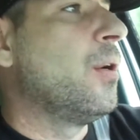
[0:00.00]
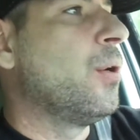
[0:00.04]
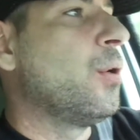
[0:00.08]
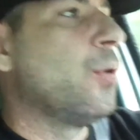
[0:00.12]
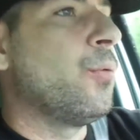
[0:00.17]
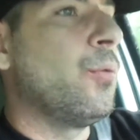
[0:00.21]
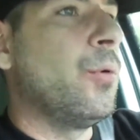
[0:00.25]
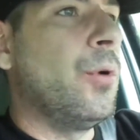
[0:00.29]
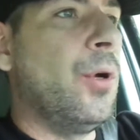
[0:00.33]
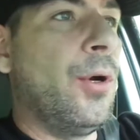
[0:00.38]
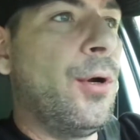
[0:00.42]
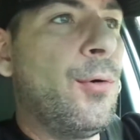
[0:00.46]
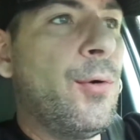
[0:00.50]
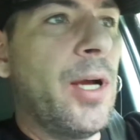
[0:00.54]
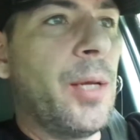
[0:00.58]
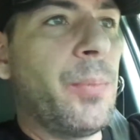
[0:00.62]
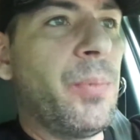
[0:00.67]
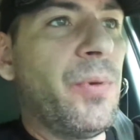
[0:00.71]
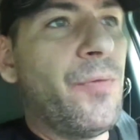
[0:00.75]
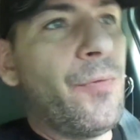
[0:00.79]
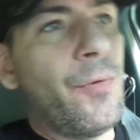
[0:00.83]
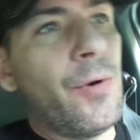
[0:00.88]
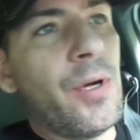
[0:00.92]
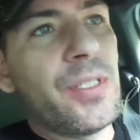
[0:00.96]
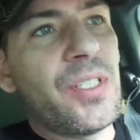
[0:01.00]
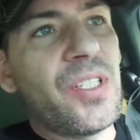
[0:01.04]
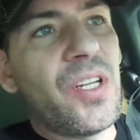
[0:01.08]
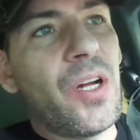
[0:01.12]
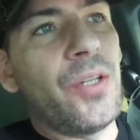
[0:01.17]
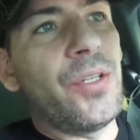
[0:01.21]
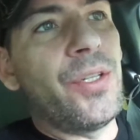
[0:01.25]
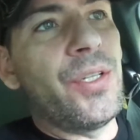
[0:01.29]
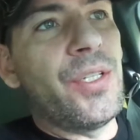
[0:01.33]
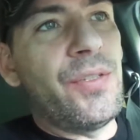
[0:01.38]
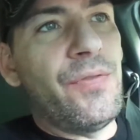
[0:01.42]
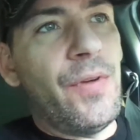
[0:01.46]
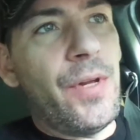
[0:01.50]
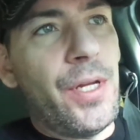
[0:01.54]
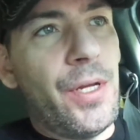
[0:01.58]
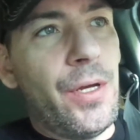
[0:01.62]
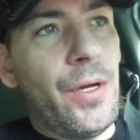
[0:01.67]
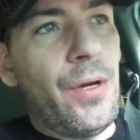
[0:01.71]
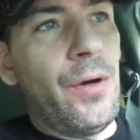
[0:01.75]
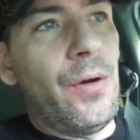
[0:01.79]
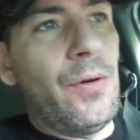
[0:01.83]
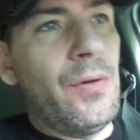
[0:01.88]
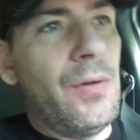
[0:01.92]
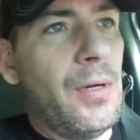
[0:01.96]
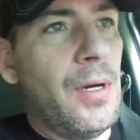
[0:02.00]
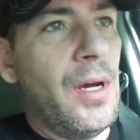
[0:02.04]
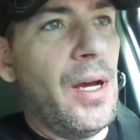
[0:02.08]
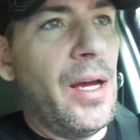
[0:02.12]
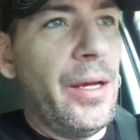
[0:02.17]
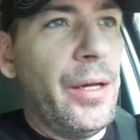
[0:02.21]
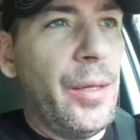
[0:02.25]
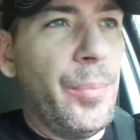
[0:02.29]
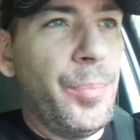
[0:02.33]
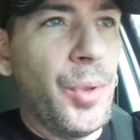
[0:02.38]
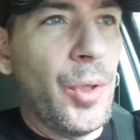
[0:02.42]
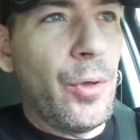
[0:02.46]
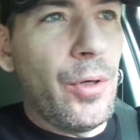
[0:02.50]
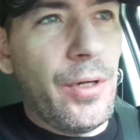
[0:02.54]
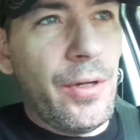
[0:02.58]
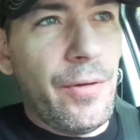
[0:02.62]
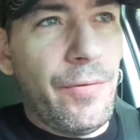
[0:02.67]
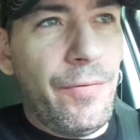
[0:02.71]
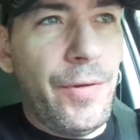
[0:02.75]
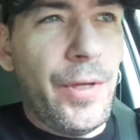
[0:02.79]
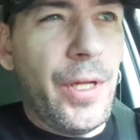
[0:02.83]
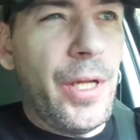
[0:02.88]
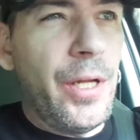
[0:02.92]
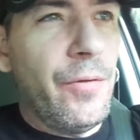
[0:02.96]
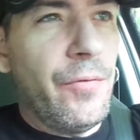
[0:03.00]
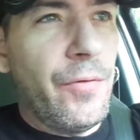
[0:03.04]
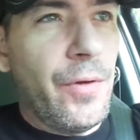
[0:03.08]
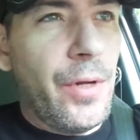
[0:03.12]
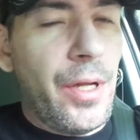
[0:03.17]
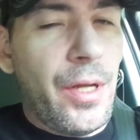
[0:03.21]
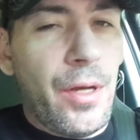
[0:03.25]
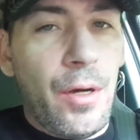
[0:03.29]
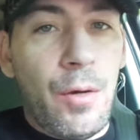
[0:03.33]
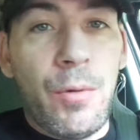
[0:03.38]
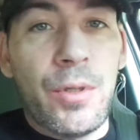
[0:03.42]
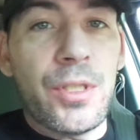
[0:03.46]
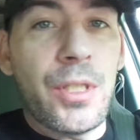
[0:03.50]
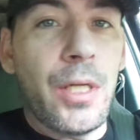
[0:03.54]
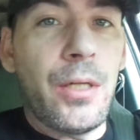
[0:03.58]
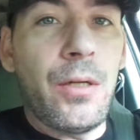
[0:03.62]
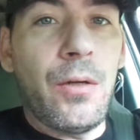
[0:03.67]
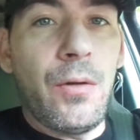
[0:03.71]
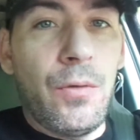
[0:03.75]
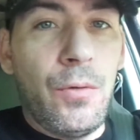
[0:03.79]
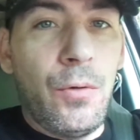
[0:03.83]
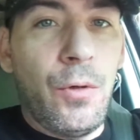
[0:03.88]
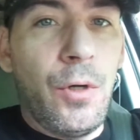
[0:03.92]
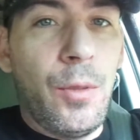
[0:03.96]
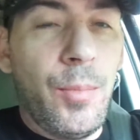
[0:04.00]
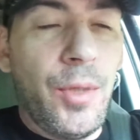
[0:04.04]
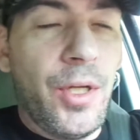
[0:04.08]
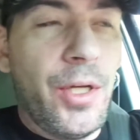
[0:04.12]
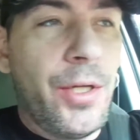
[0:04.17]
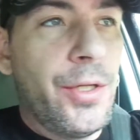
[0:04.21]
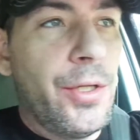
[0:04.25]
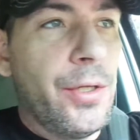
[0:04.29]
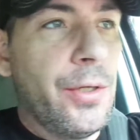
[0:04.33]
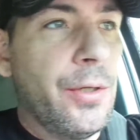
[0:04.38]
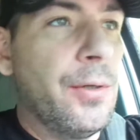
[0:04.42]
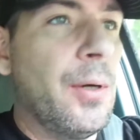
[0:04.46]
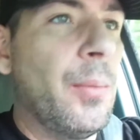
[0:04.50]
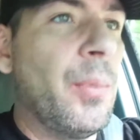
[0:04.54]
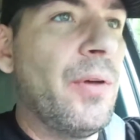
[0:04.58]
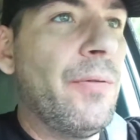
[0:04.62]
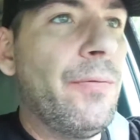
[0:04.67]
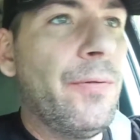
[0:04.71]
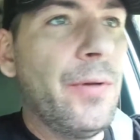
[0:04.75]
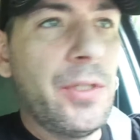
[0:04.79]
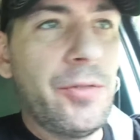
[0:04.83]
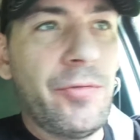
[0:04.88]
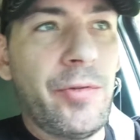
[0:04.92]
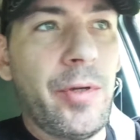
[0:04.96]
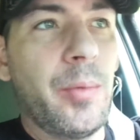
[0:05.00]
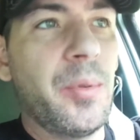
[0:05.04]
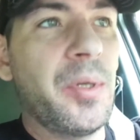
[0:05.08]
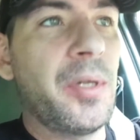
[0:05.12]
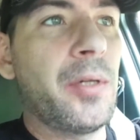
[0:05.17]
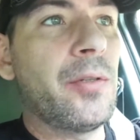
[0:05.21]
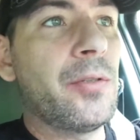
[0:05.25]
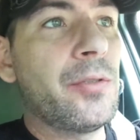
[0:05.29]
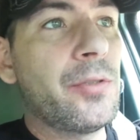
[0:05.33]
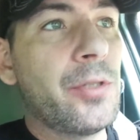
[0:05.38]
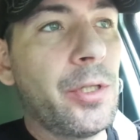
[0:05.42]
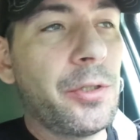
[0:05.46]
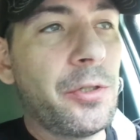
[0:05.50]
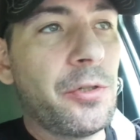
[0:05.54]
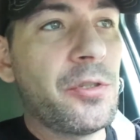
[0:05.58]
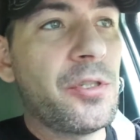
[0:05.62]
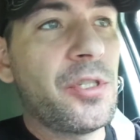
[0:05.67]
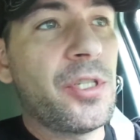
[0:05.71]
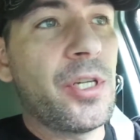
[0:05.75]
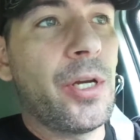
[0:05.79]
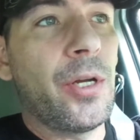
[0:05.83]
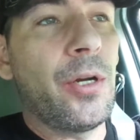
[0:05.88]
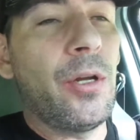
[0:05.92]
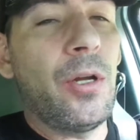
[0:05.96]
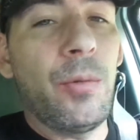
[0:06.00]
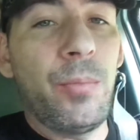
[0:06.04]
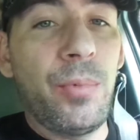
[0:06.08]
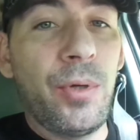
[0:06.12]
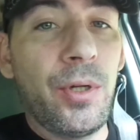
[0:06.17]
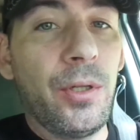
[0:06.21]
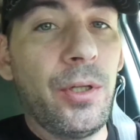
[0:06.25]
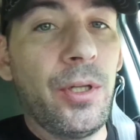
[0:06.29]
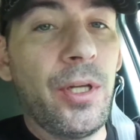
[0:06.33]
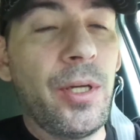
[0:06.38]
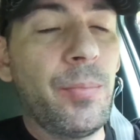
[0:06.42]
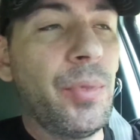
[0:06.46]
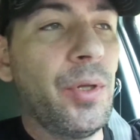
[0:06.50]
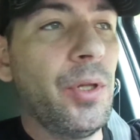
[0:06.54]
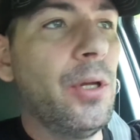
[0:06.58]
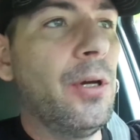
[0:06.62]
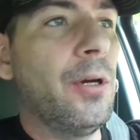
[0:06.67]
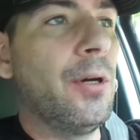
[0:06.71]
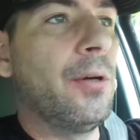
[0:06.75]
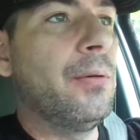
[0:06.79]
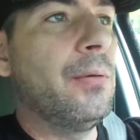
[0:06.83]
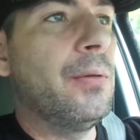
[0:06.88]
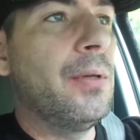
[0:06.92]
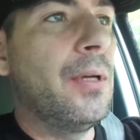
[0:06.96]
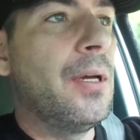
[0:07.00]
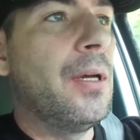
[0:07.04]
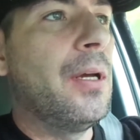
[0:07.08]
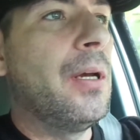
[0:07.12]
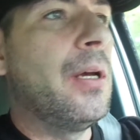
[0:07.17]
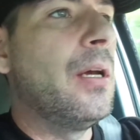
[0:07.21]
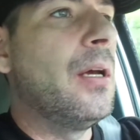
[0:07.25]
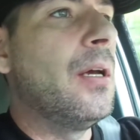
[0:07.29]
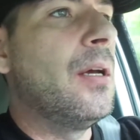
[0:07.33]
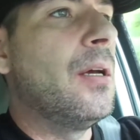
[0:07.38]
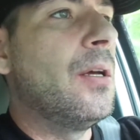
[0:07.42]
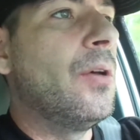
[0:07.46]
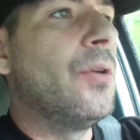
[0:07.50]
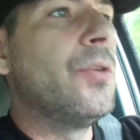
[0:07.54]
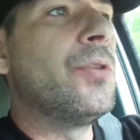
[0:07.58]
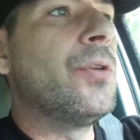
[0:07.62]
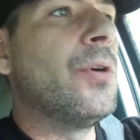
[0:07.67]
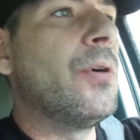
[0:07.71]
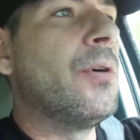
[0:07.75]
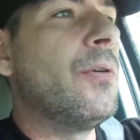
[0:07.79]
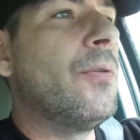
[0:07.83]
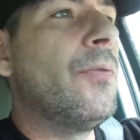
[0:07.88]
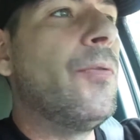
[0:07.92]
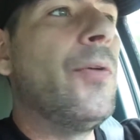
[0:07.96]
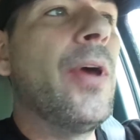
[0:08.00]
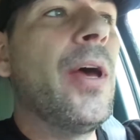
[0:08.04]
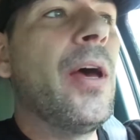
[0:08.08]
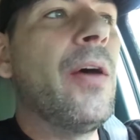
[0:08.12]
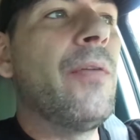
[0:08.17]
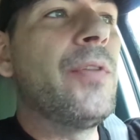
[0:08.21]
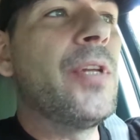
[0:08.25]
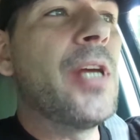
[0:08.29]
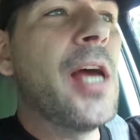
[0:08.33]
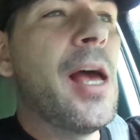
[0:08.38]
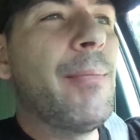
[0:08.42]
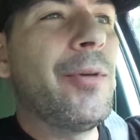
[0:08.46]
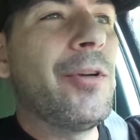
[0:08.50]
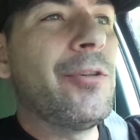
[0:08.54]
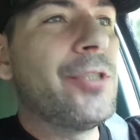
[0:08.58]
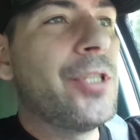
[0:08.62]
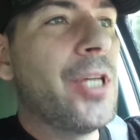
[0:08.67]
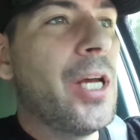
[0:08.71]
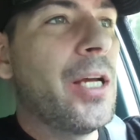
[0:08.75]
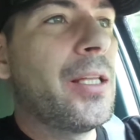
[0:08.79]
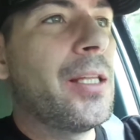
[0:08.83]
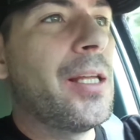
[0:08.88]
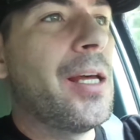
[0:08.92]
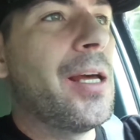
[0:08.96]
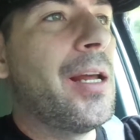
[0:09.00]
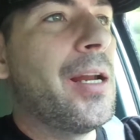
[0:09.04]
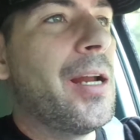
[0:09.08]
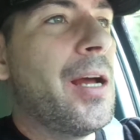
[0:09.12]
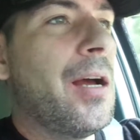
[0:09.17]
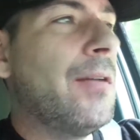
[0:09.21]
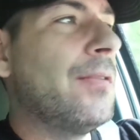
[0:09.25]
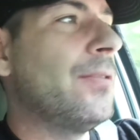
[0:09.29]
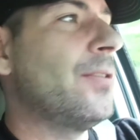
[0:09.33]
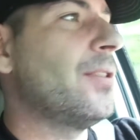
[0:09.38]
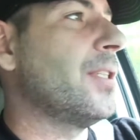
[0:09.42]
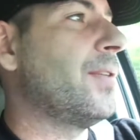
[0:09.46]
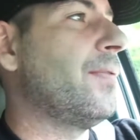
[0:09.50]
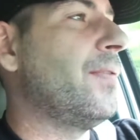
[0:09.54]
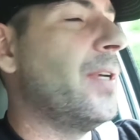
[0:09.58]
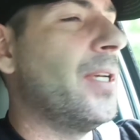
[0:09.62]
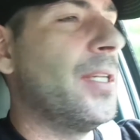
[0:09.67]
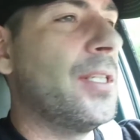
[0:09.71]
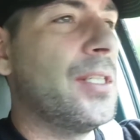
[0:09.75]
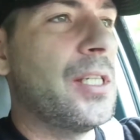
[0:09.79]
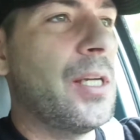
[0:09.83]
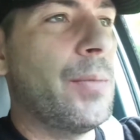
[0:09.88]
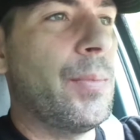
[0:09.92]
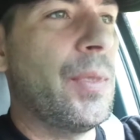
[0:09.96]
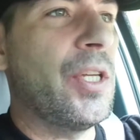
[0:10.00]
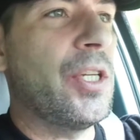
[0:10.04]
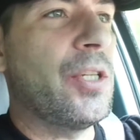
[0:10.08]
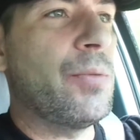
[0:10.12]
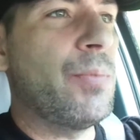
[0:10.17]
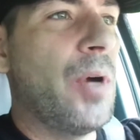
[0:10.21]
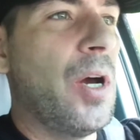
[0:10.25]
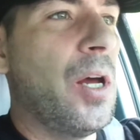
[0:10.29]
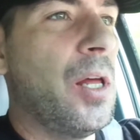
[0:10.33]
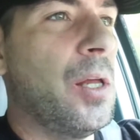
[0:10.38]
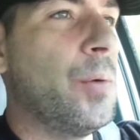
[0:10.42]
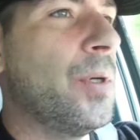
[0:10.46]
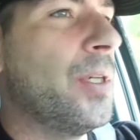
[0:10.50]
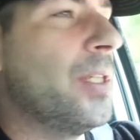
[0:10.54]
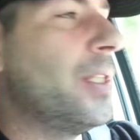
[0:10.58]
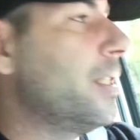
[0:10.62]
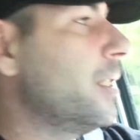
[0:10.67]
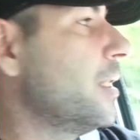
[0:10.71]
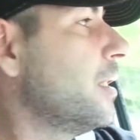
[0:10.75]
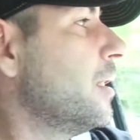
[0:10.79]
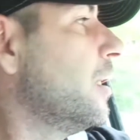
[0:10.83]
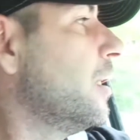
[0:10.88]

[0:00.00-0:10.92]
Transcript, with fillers: Real quick before I start this video, I uploaded a feeding video, which I don't normally do on my Fitz Family Constrictors channel. I'll put a link below. So if you have time, go check that out. Just feeding some of the smaller ones.